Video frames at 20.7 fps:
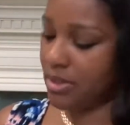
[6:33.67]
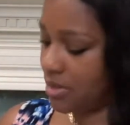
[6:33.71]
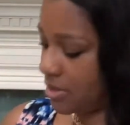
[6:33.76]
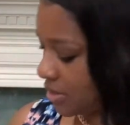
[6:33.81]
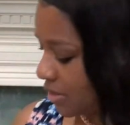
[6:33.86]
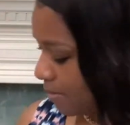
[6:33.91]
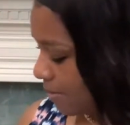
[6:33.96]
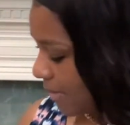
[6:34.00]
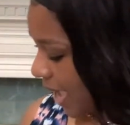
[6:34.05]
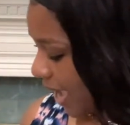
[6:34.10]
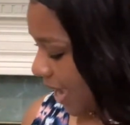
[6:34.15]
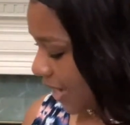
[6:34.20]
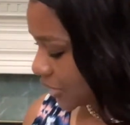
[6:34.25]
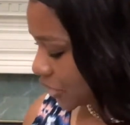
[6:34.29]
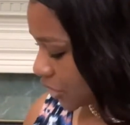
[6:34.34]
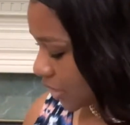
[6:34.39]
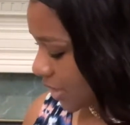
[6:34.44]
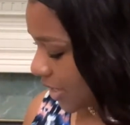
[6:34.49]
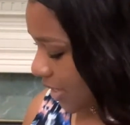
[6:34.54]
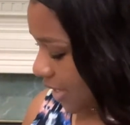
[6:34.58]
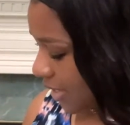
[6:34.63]
to match
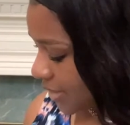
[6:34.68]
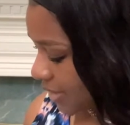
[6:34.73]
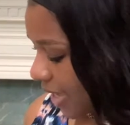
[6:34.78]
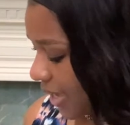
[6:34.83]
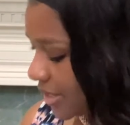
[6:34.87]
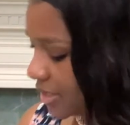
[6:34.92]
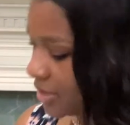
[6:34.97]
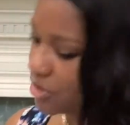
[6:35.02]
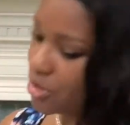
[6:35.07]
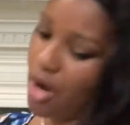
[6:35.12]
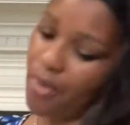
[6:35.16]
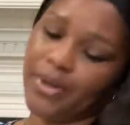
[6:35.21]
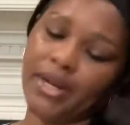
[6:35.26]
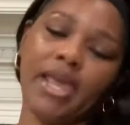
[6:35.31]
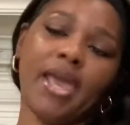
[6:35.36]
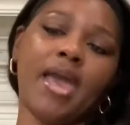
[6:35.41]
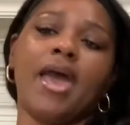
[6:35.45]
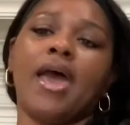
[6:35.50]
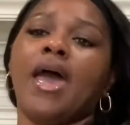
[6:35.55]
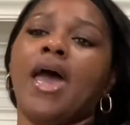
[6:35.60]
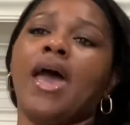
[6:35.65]
that he's already
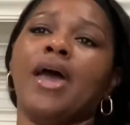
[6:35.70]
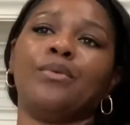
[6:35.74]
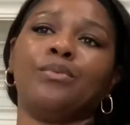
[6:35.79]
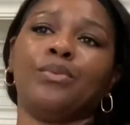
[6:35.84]
had